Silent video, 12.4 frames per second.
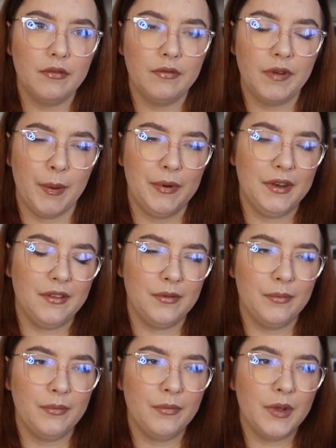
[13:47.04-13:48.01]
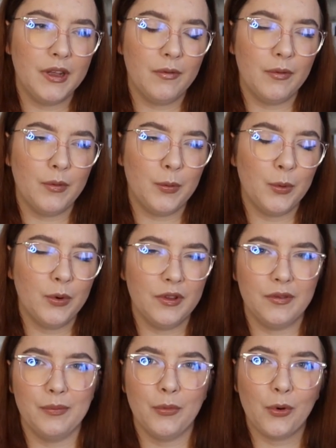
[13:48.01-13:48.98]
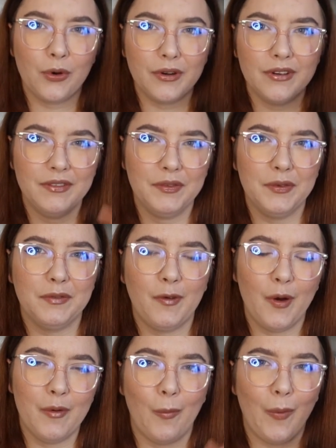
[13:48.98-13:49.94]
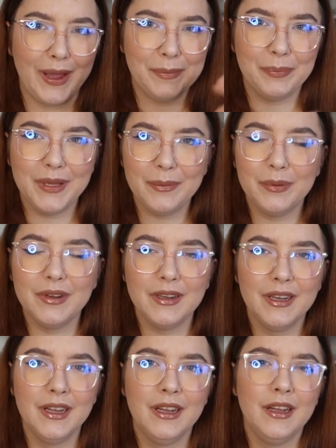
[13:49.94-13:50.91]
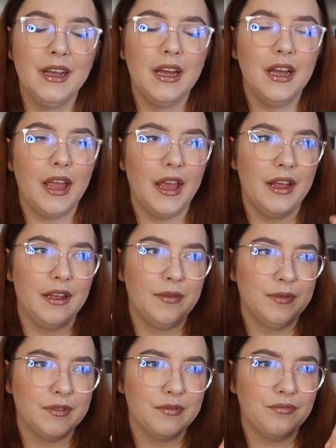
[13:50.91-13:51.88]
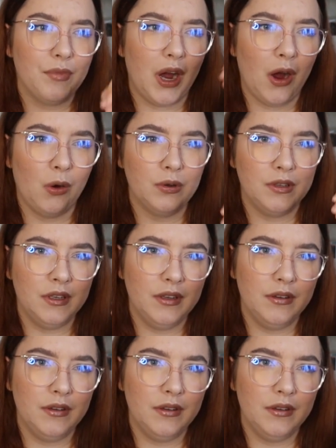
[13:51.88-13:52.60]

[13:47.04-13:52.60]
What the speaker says: feminism was more for white people, and how